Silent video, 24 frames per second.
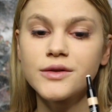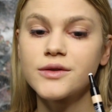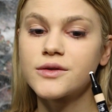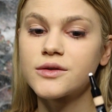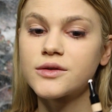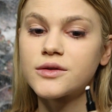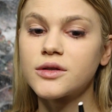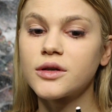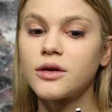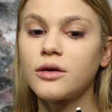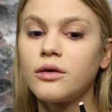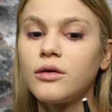
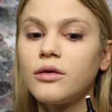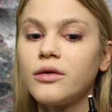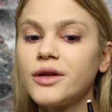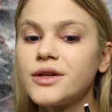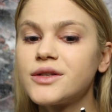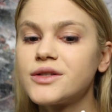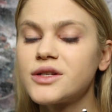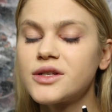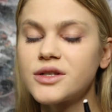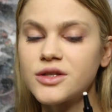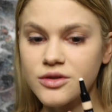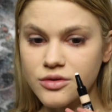So
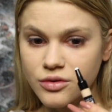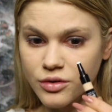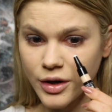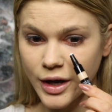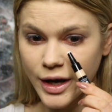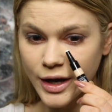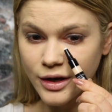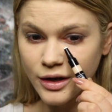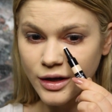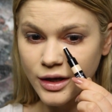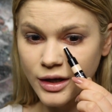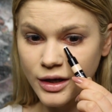let's just
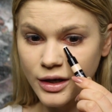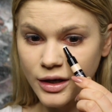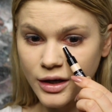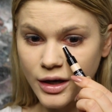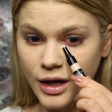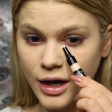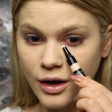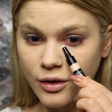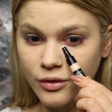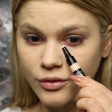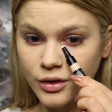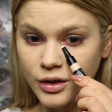try to get
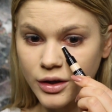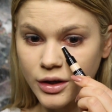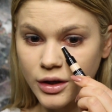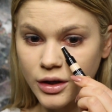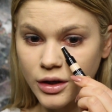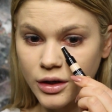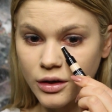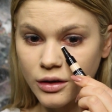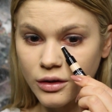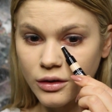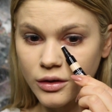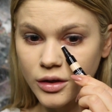it out
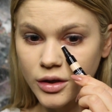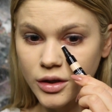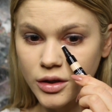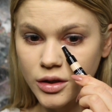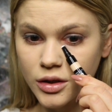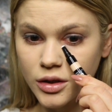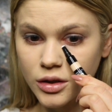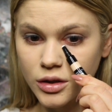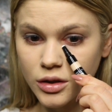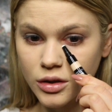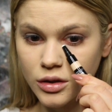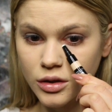
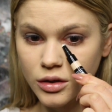here